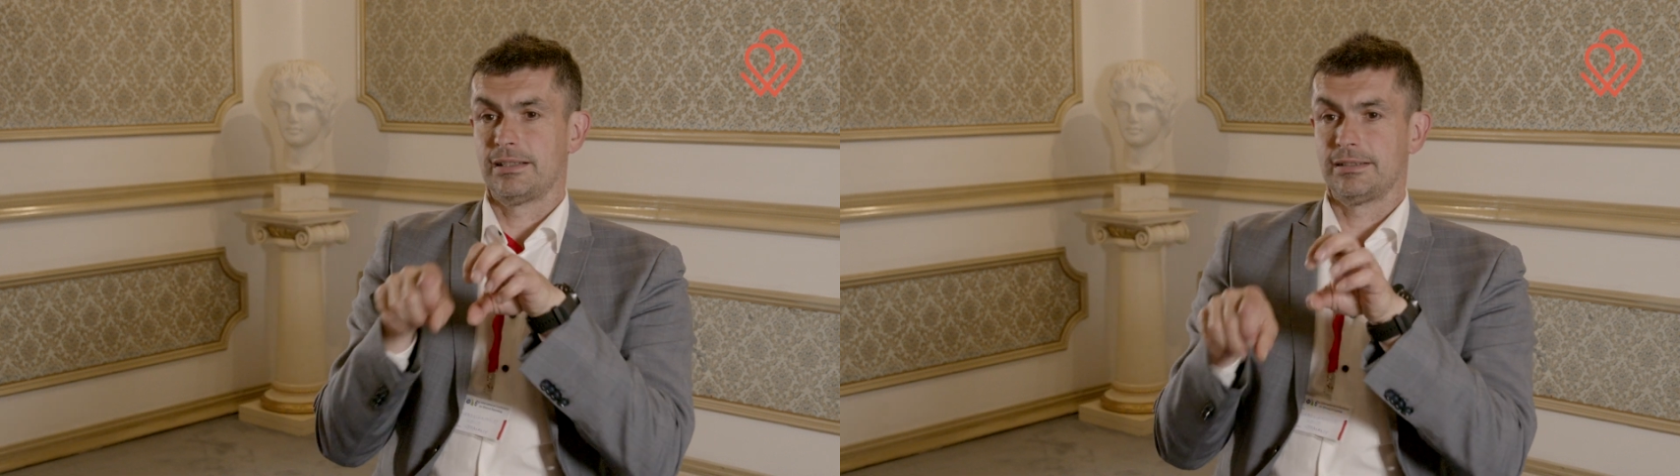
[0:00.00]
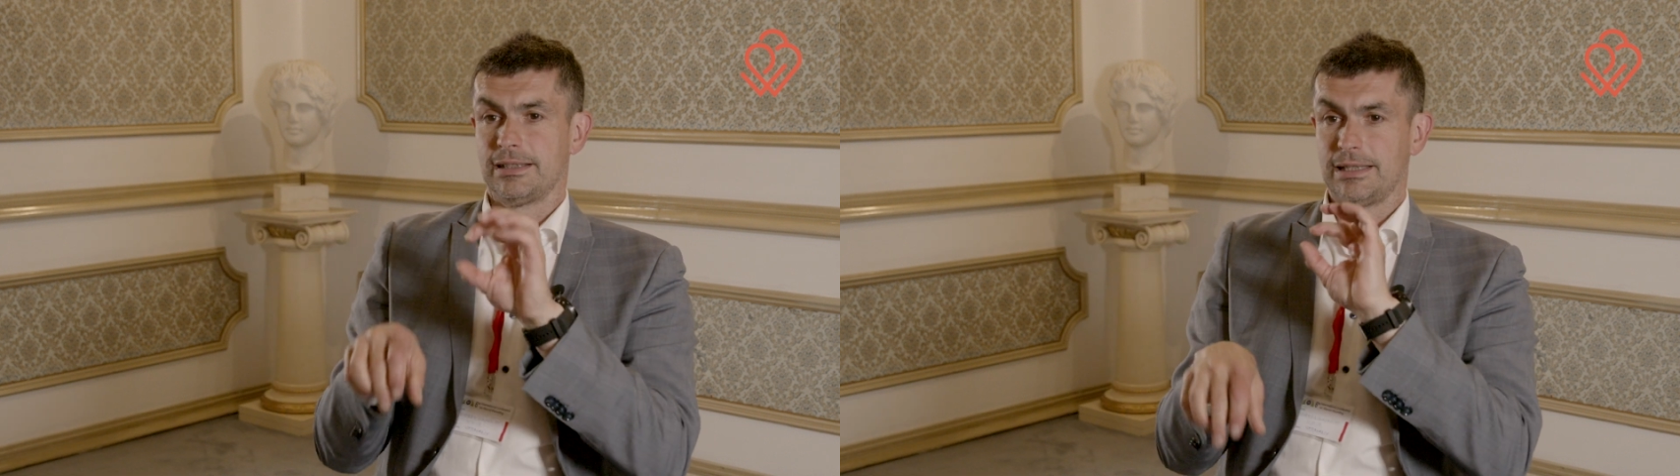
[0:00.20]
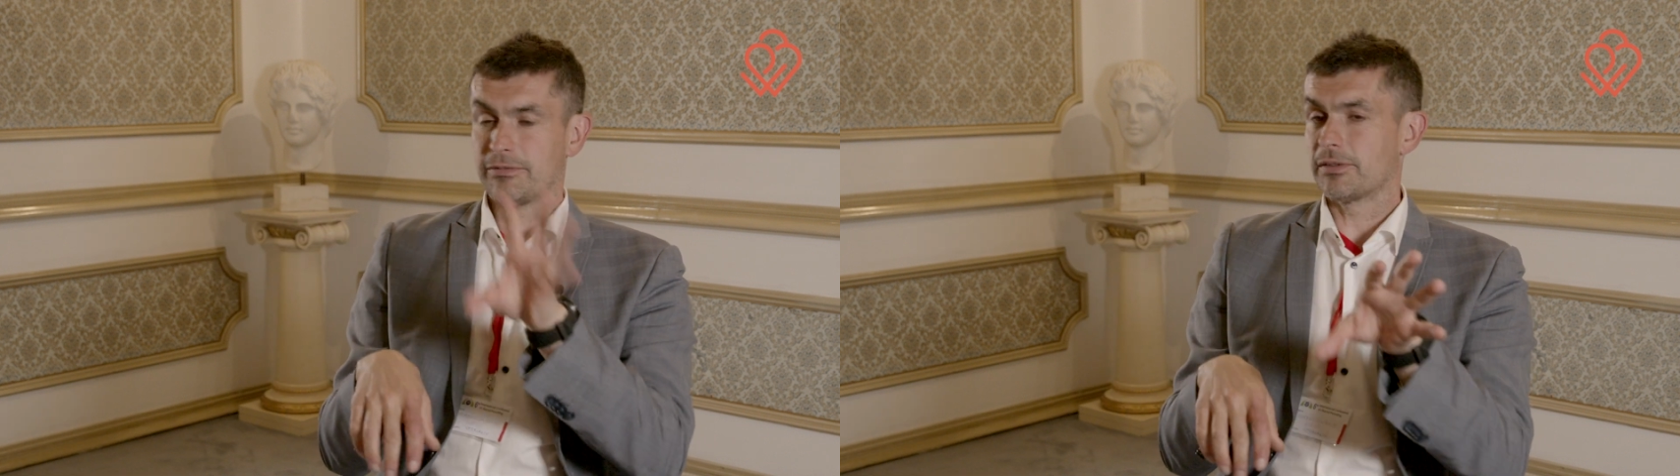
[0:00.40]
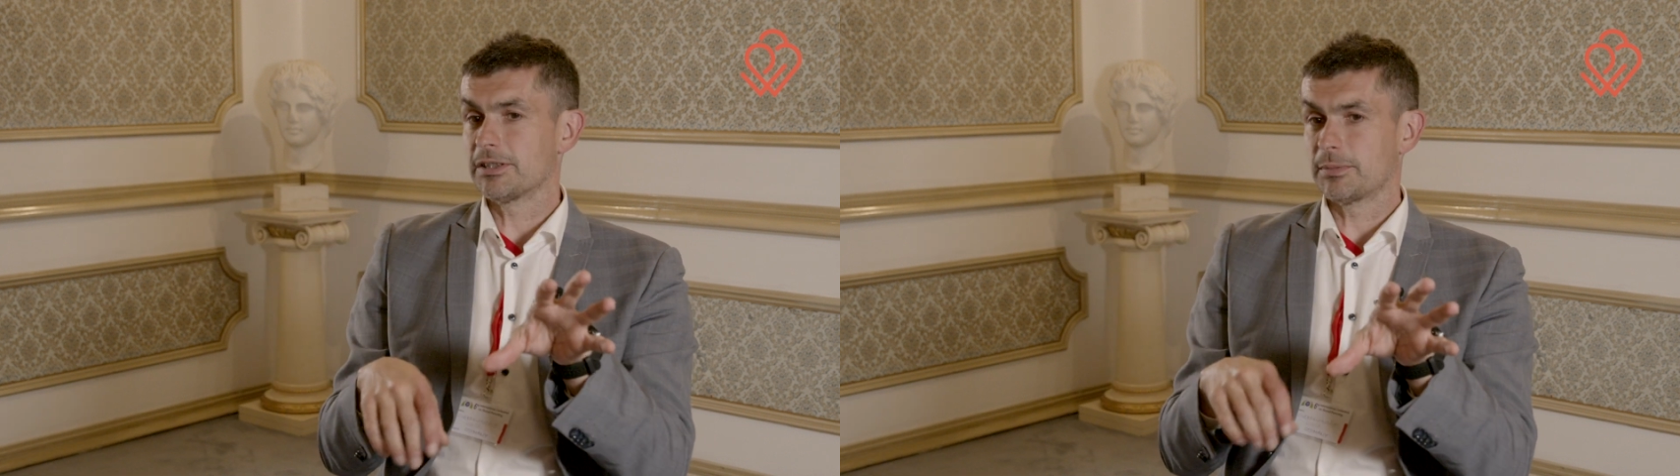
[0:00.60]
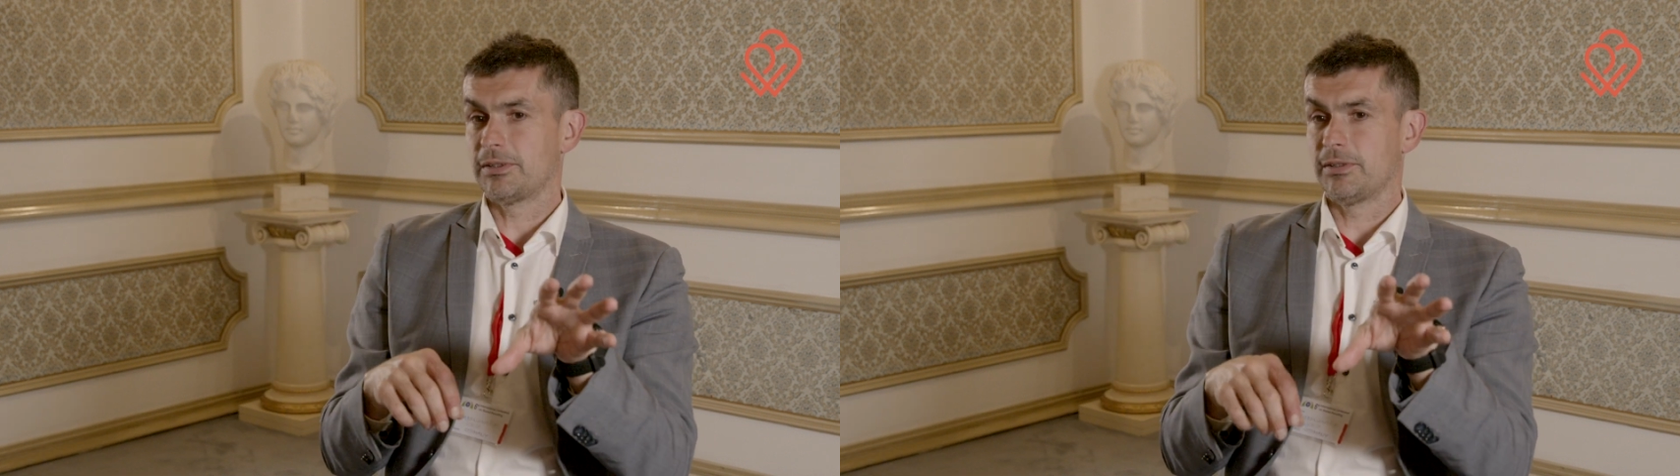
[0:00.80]
the
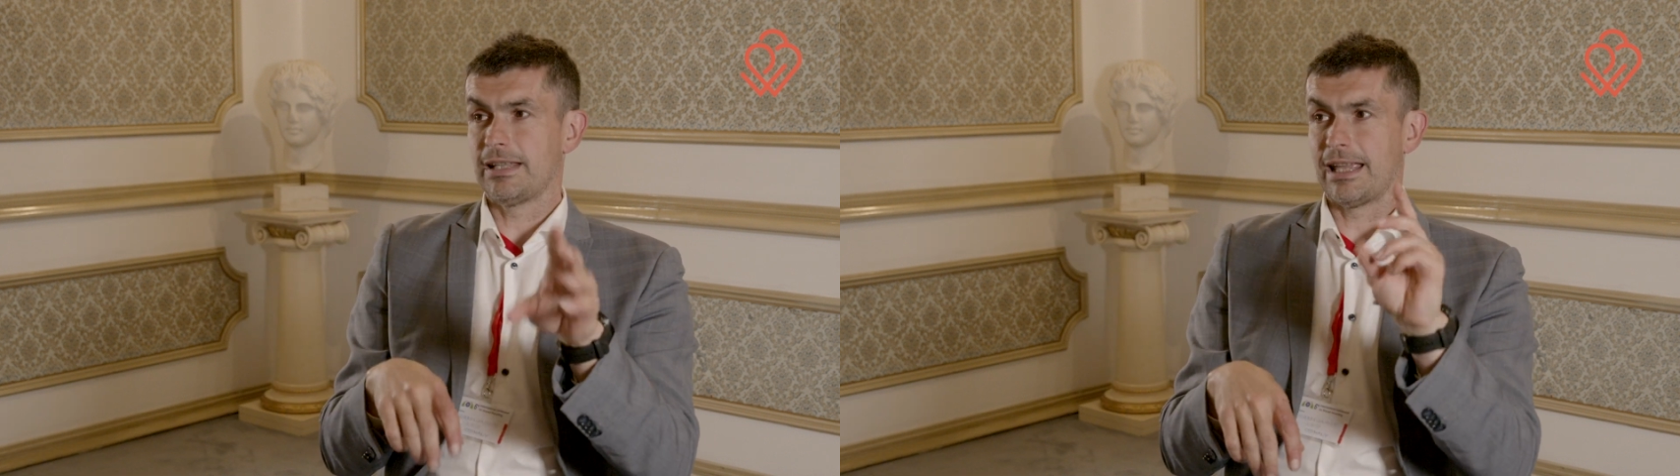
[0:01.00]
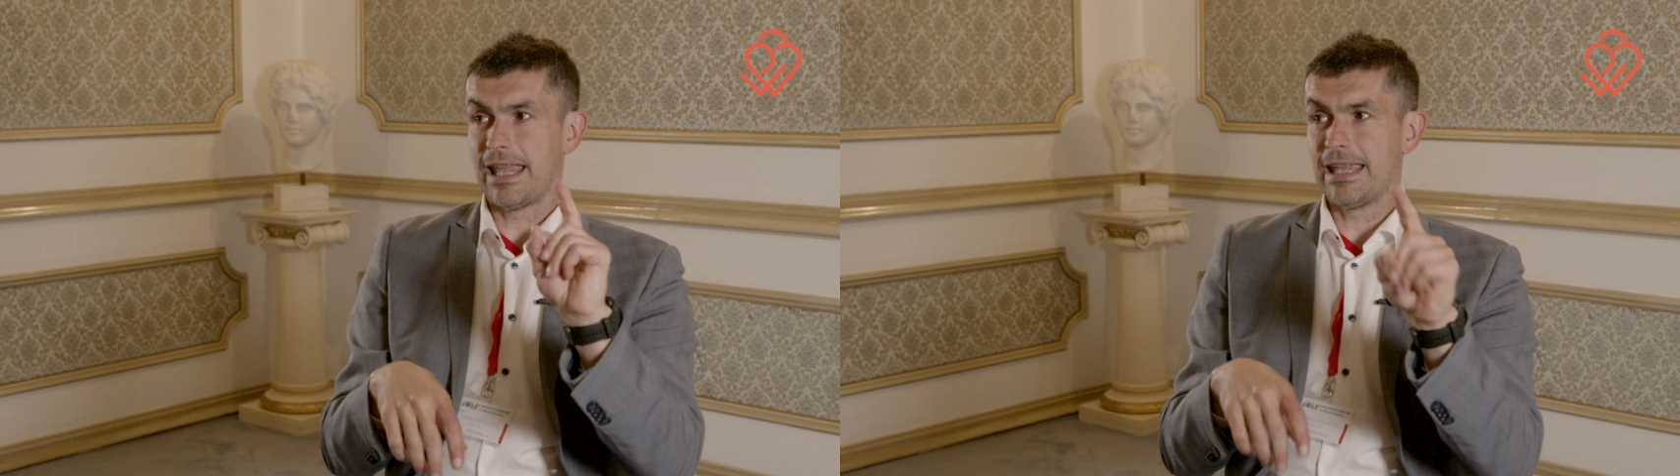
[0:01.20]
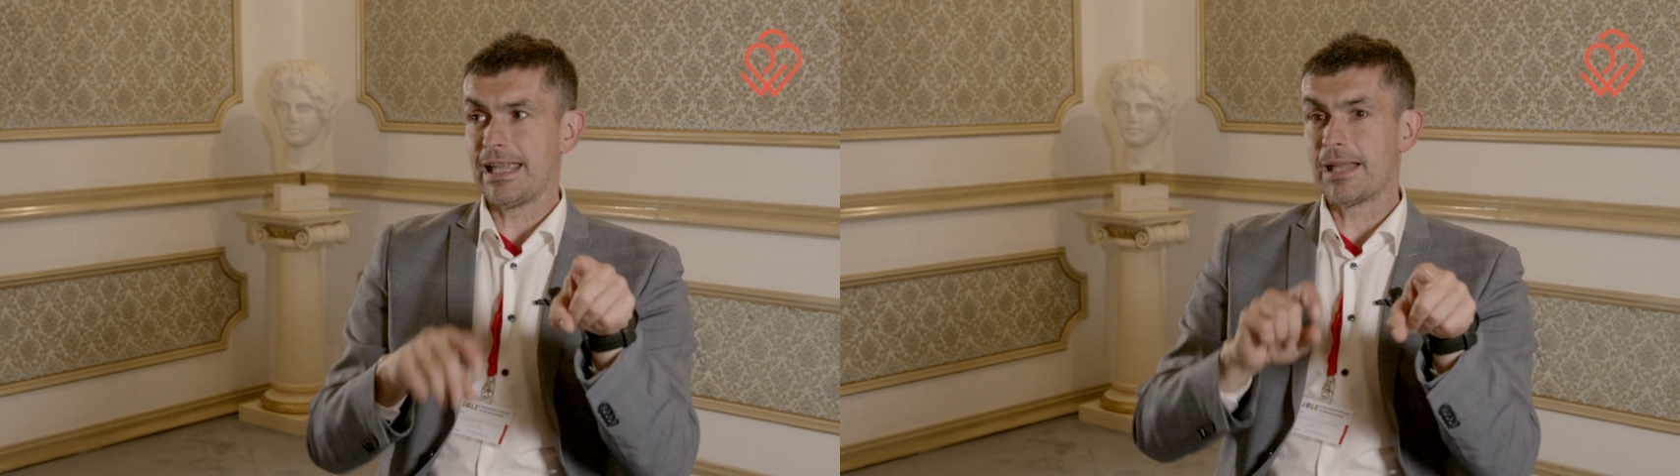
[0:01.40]
difference between A